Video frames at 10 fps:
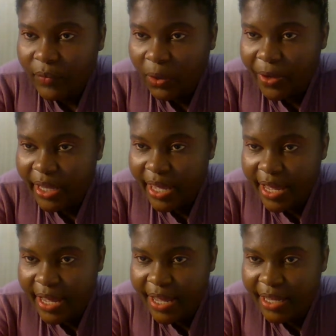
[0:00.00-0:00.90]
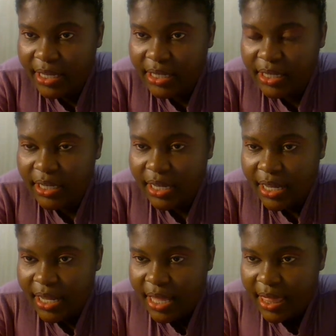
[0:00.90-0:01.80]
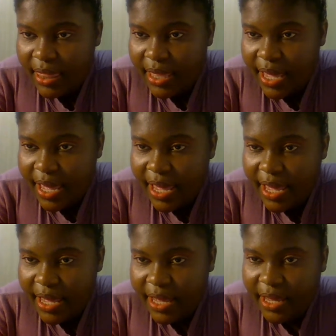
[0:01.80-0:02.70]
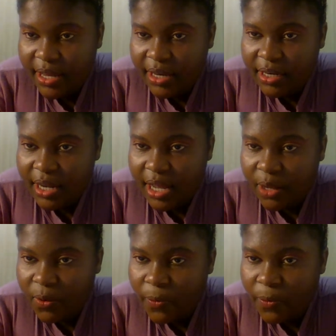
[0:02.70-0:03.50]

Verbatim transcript: okay then uh,